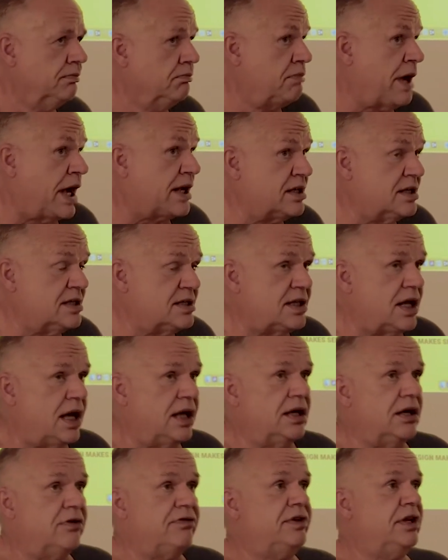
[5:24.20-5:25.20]

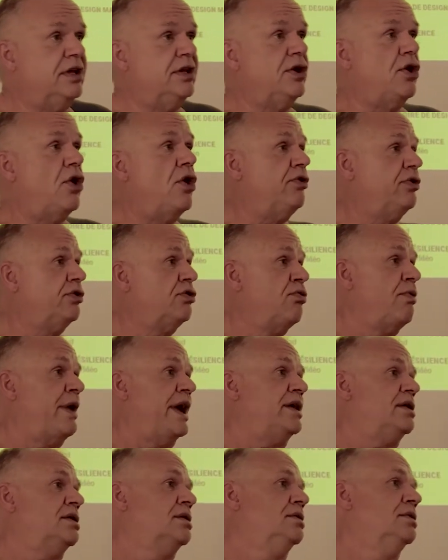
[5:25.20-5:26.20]
Pakistan after the
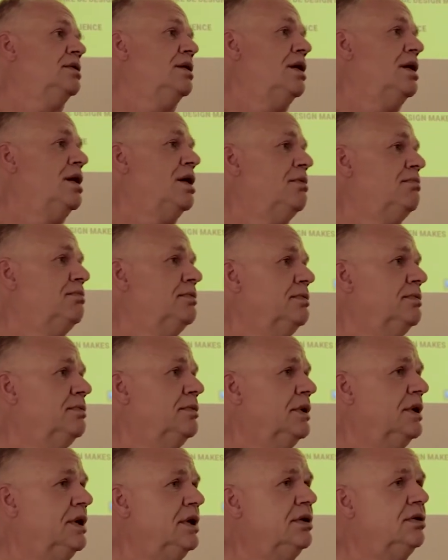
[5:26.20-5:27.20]
earthquake
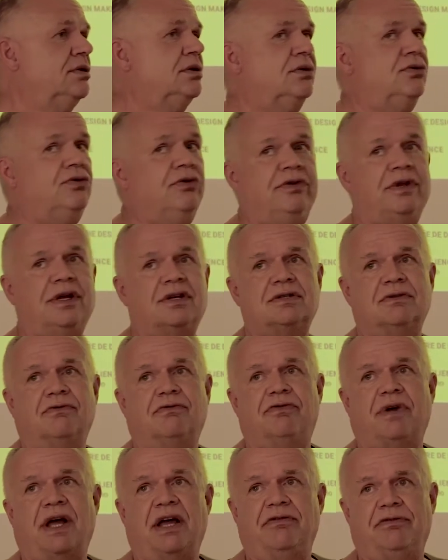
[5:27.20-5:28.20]
in
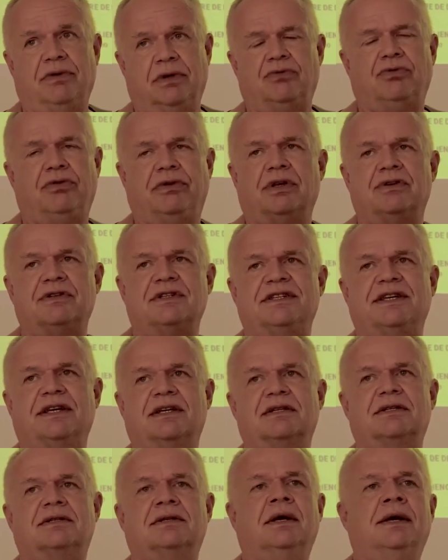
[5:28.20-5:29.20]
2005 and
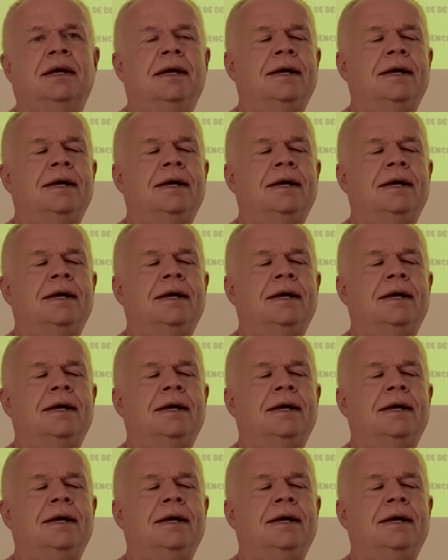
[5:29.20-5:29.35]
2006.